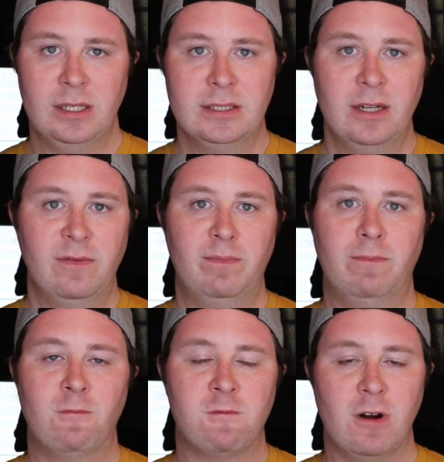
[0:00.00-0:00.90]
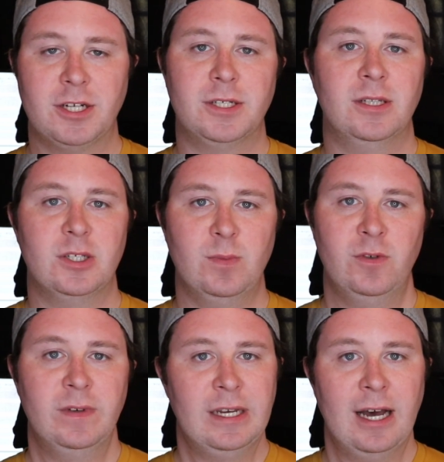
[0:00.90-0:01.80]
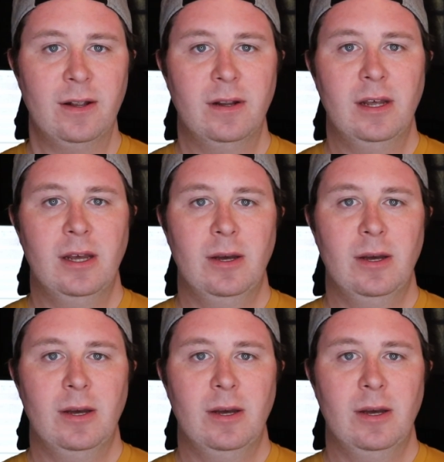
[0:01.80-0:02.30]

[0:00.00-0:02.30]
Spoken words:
instead of rushing this movie out,